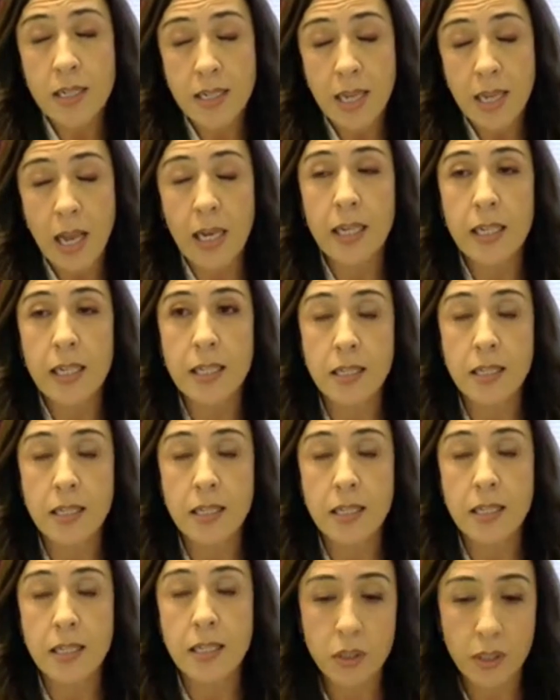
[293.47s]

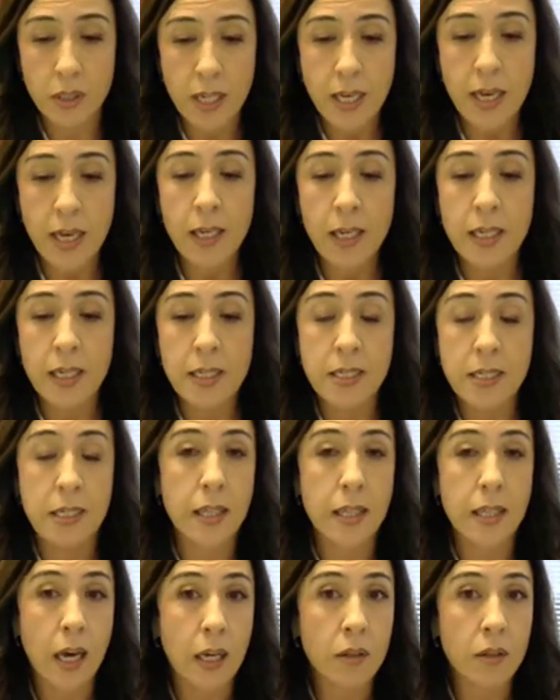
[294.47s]
Sales' talk today is
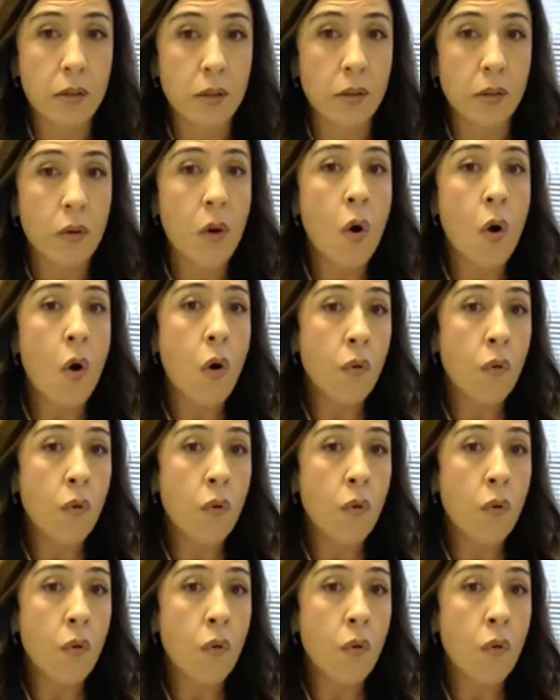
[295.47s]
entitled